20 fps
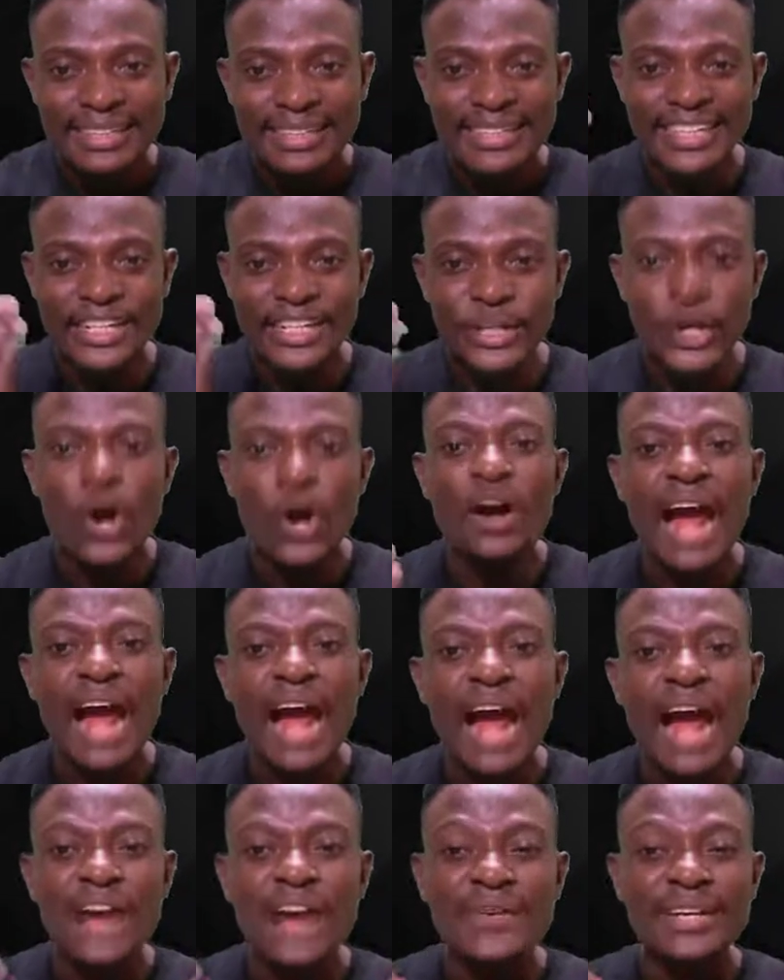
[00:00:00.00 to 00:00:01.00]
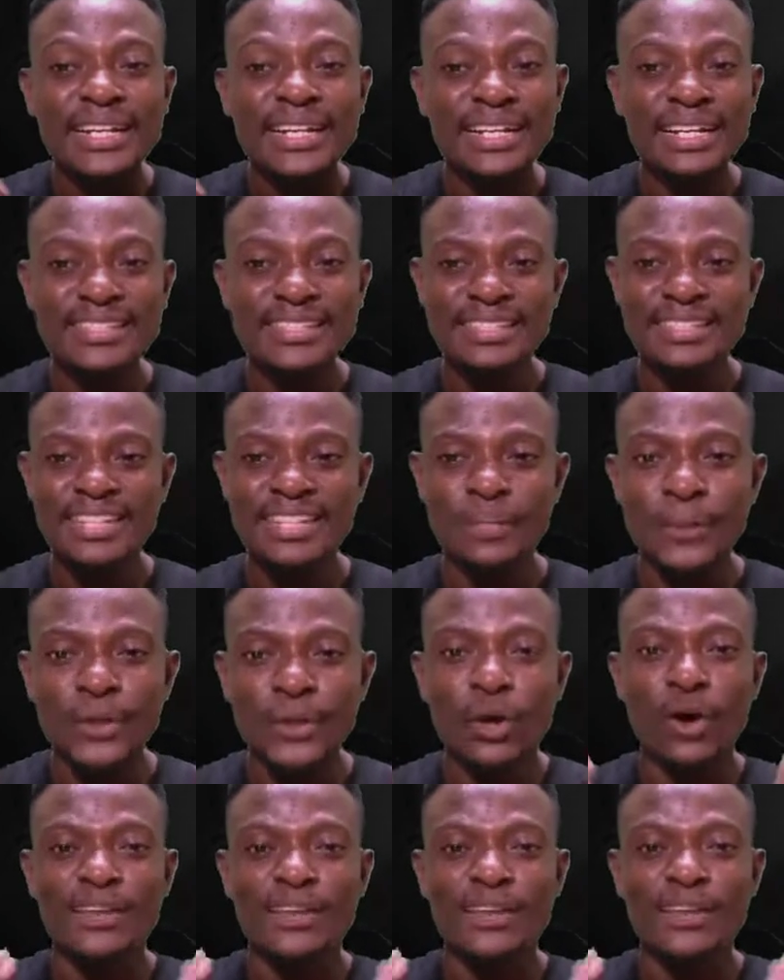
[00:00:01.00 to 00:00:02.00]
The young aren't listening
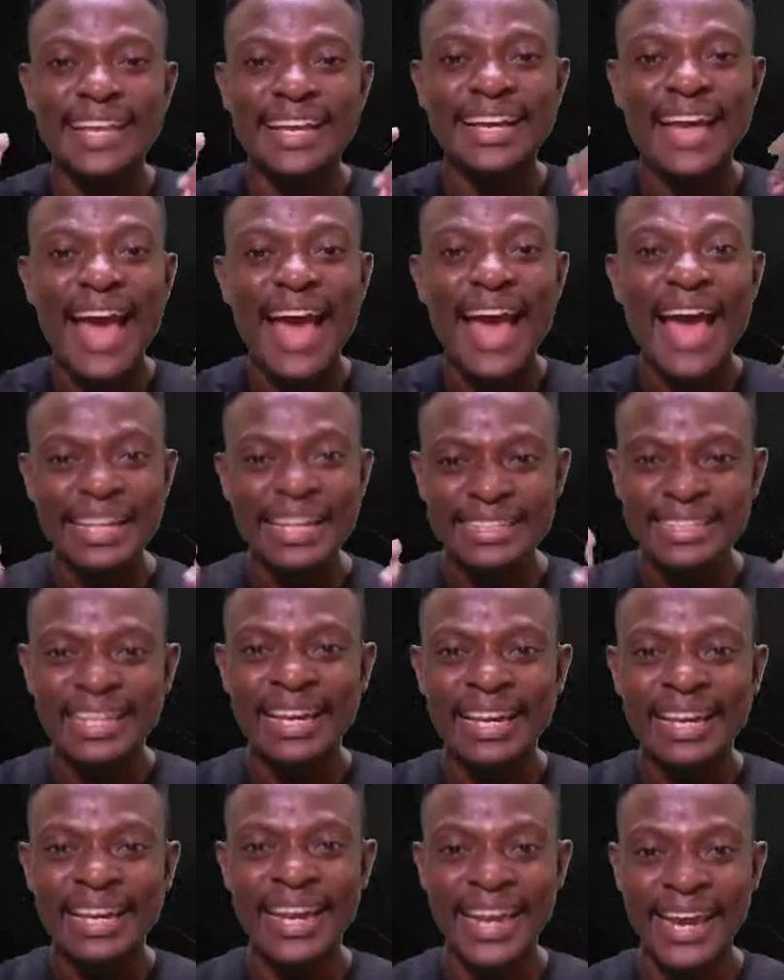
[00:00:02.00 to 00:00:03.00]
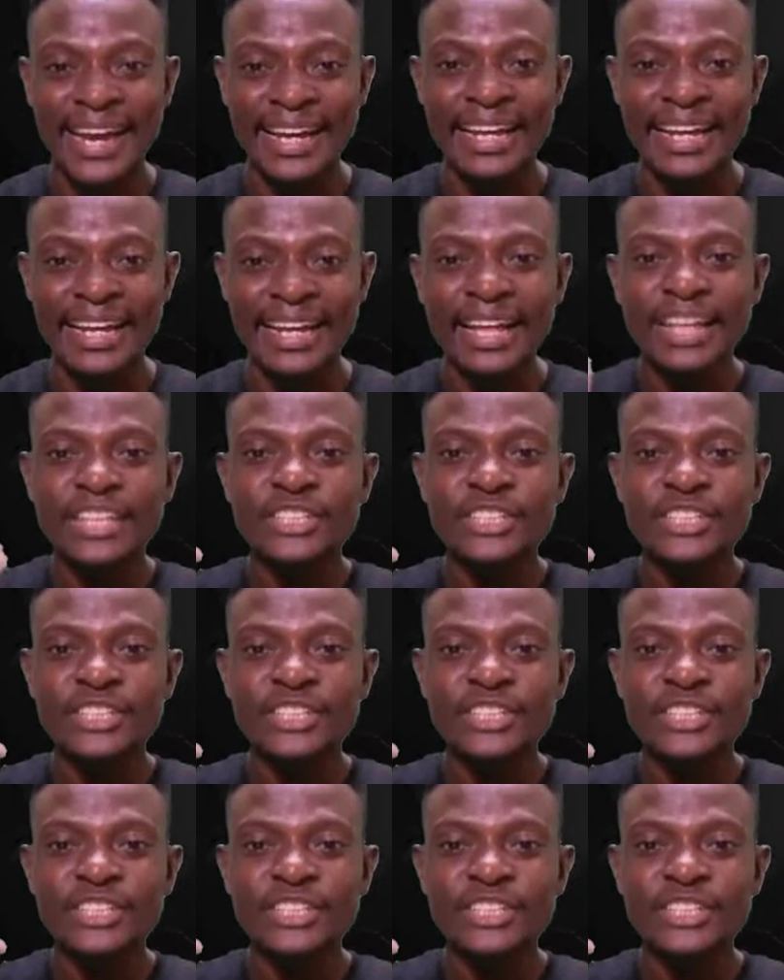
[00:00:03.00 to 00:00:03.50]
because they can't hear.